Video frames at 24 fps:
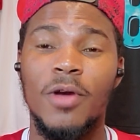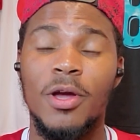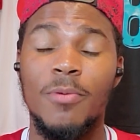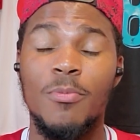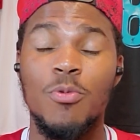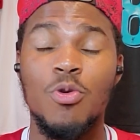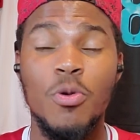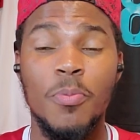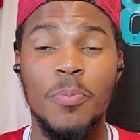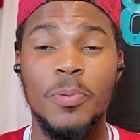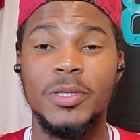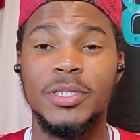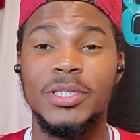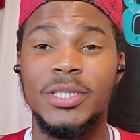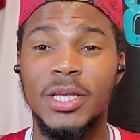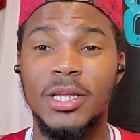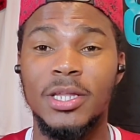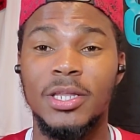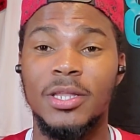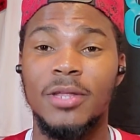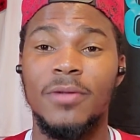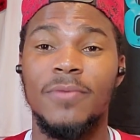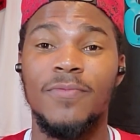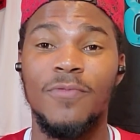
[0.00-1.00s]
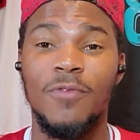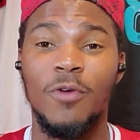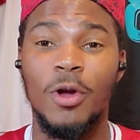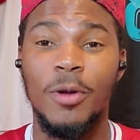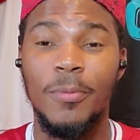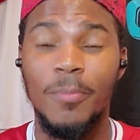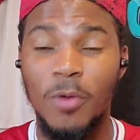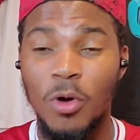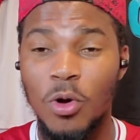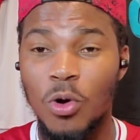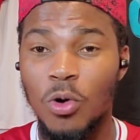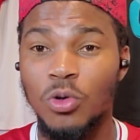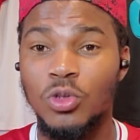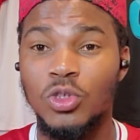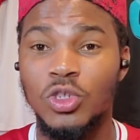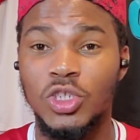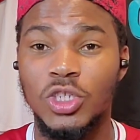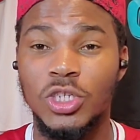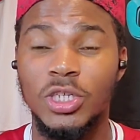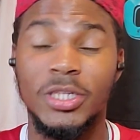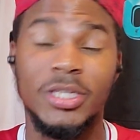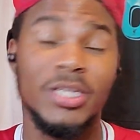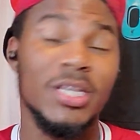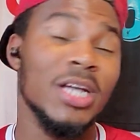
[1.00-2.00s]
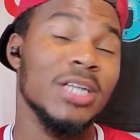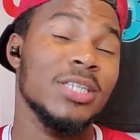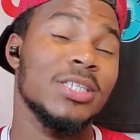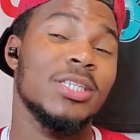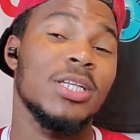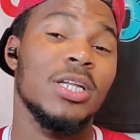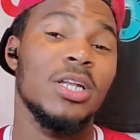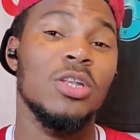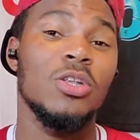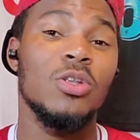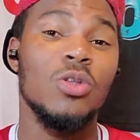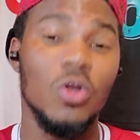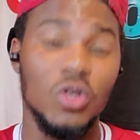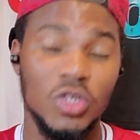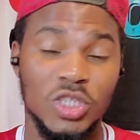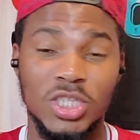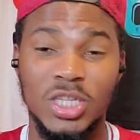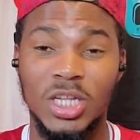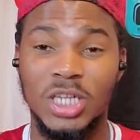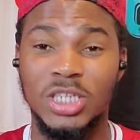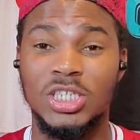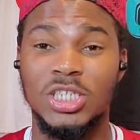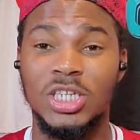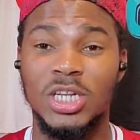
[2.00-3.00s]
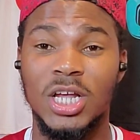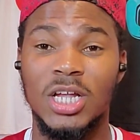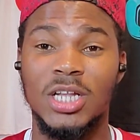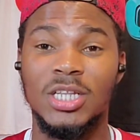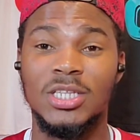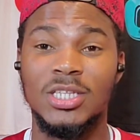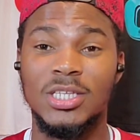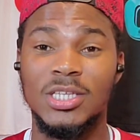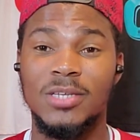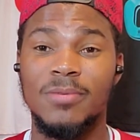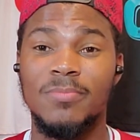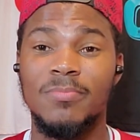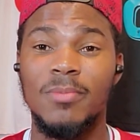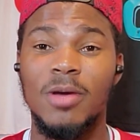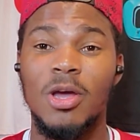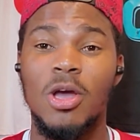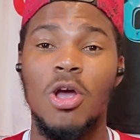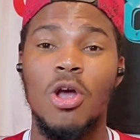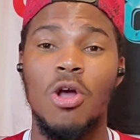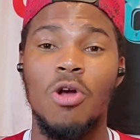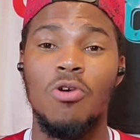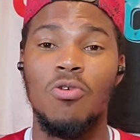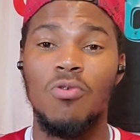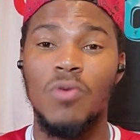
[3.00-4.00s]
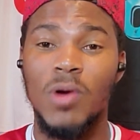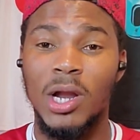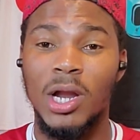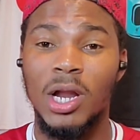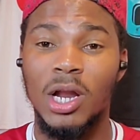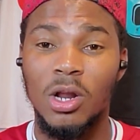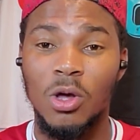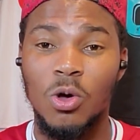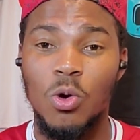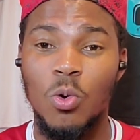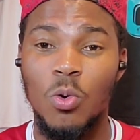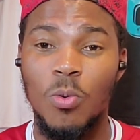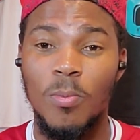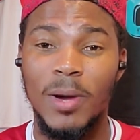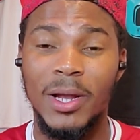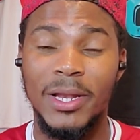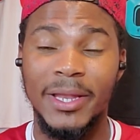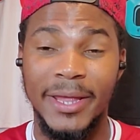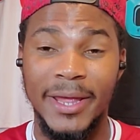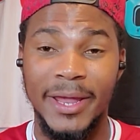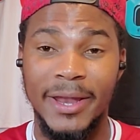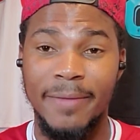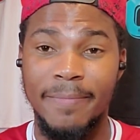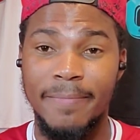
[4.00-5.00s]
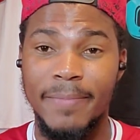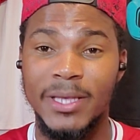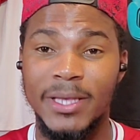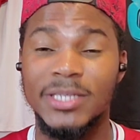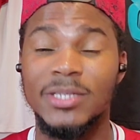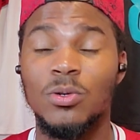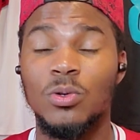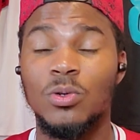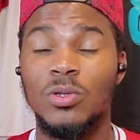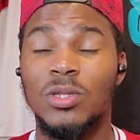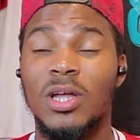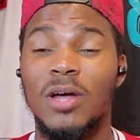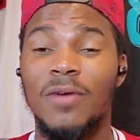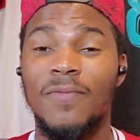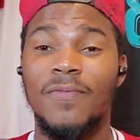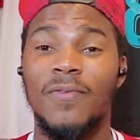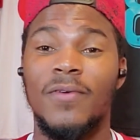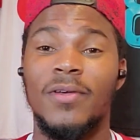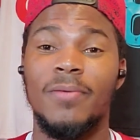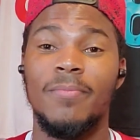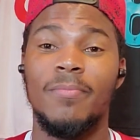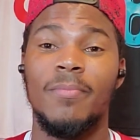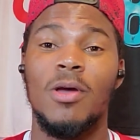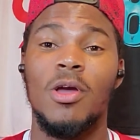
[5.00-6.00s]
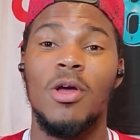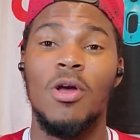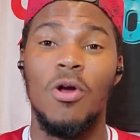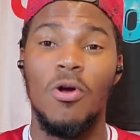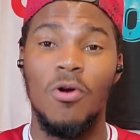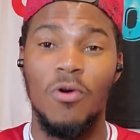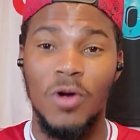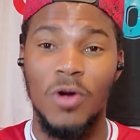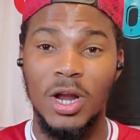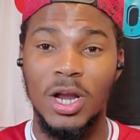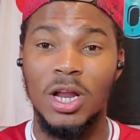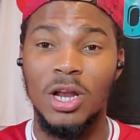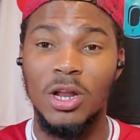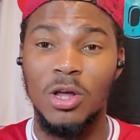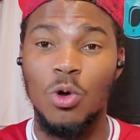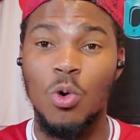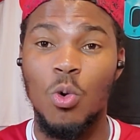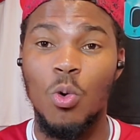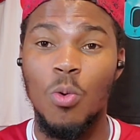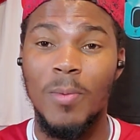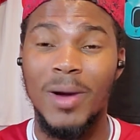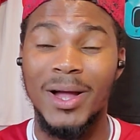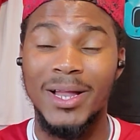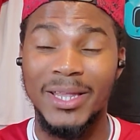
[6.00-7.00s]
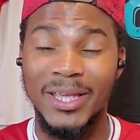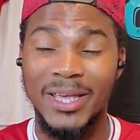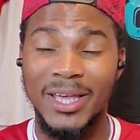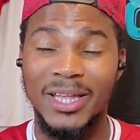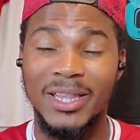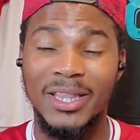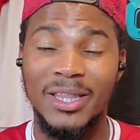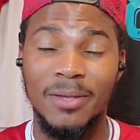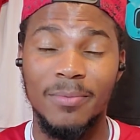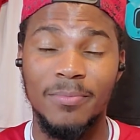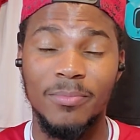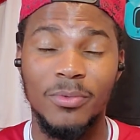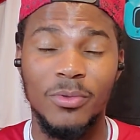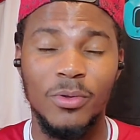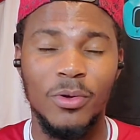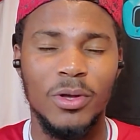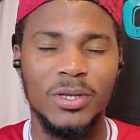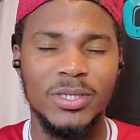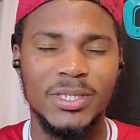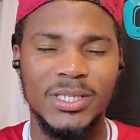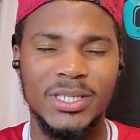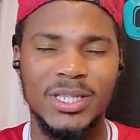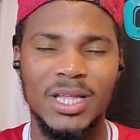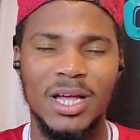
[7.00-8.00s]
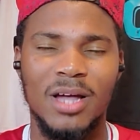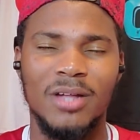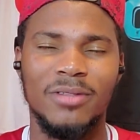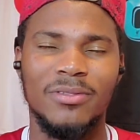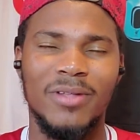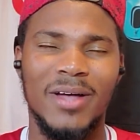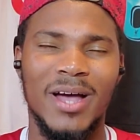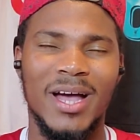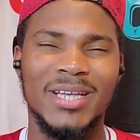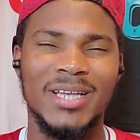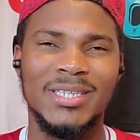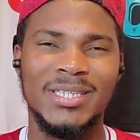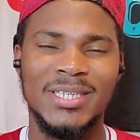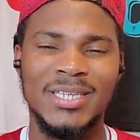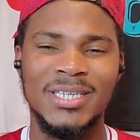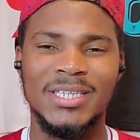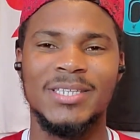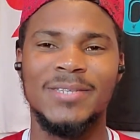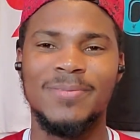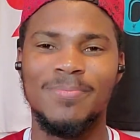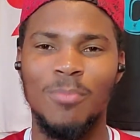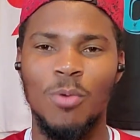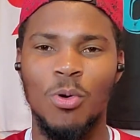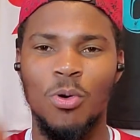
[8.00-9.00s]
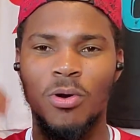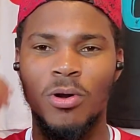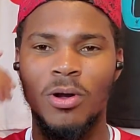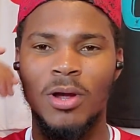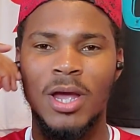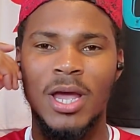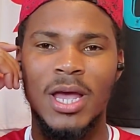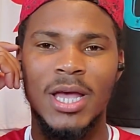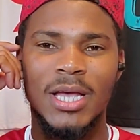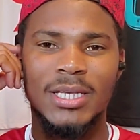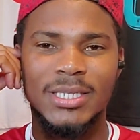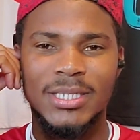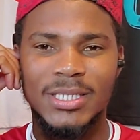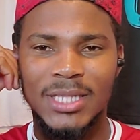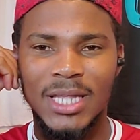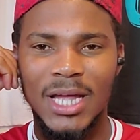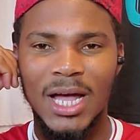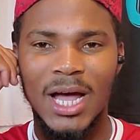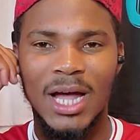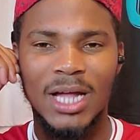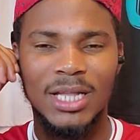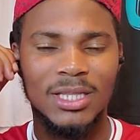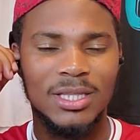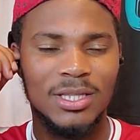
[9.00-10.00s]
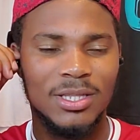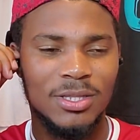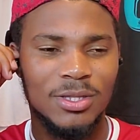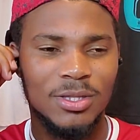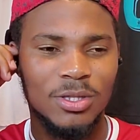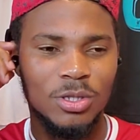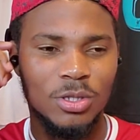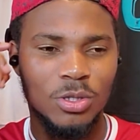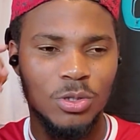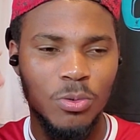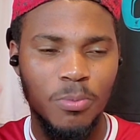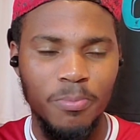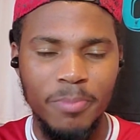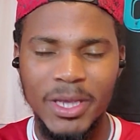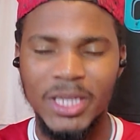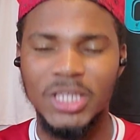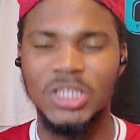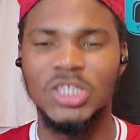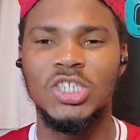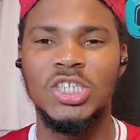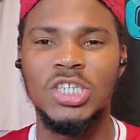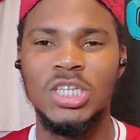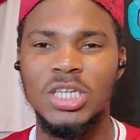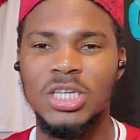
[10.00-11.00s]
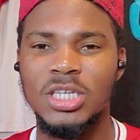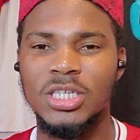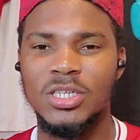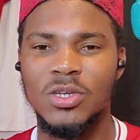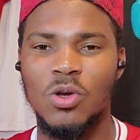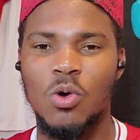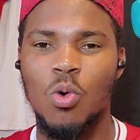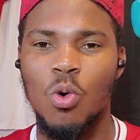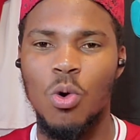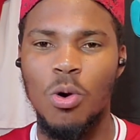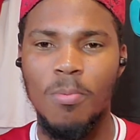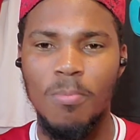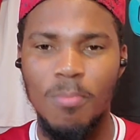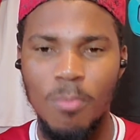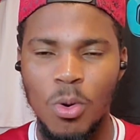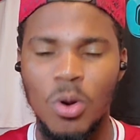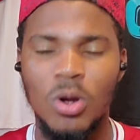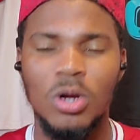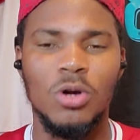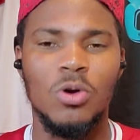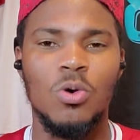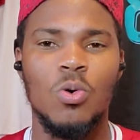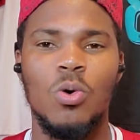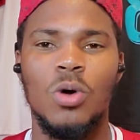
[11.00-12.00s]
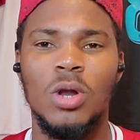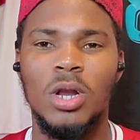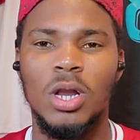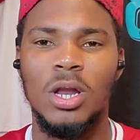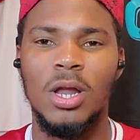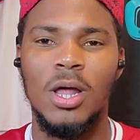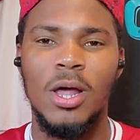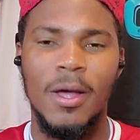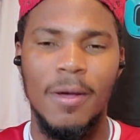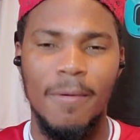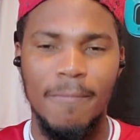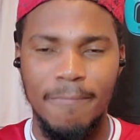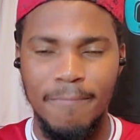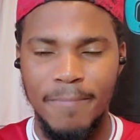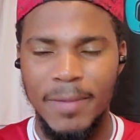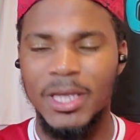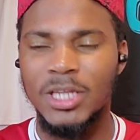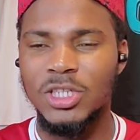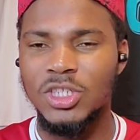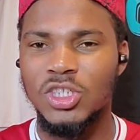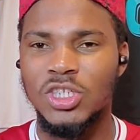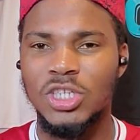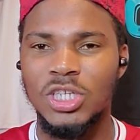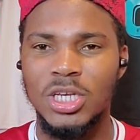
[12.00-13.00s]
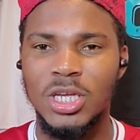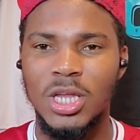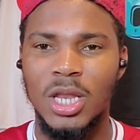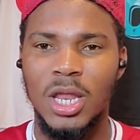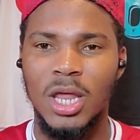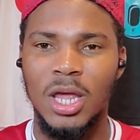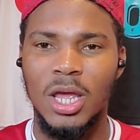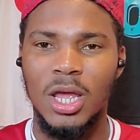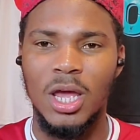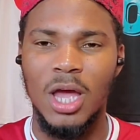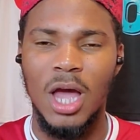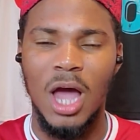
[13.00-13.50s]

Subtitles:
I'm representing for him country, that's the Dutch national team, Ronald Koeman get the best out of him. Ronald Koeman get him to start to assist more, start to make Gini score more goal, make Gini